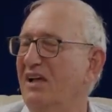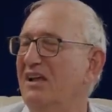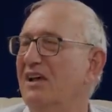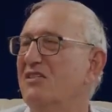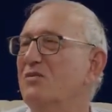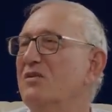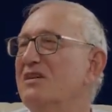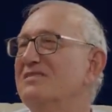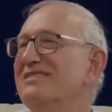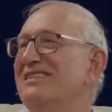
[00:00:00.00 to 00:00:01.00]
In other
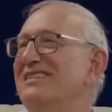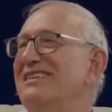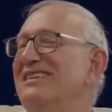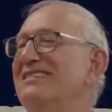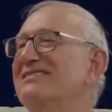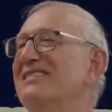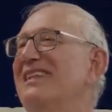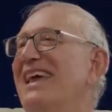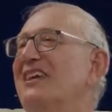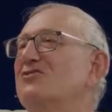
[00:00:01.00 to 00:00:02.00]
words, it is
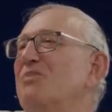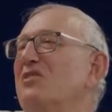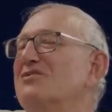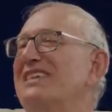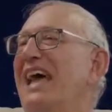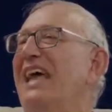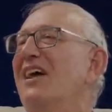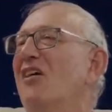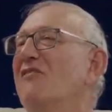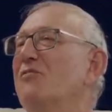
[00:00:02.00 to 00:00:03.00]
an expose
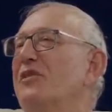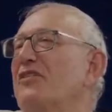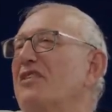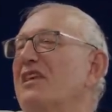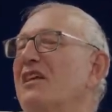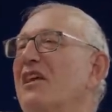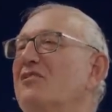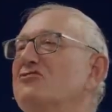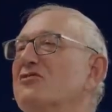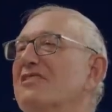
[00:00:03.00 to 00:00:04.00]
of what the
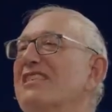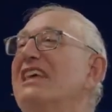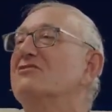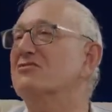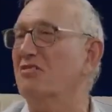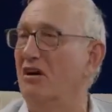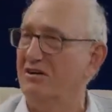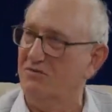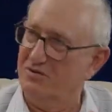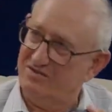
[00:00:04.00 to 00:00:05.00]
theologian thinks
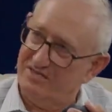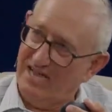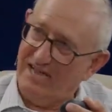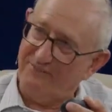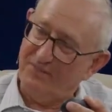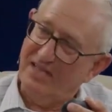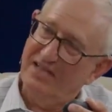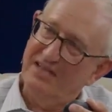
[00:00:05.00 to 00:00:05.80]
God was saying.